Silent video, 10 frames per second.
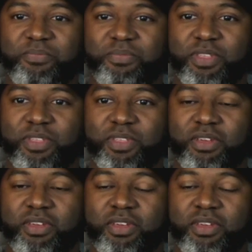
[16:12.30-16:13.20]

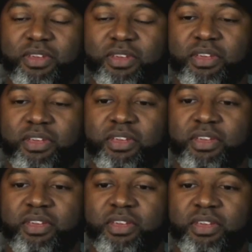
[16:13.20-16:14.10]
Alright.
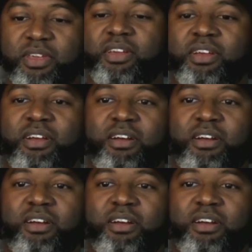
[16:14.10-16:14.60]
Um.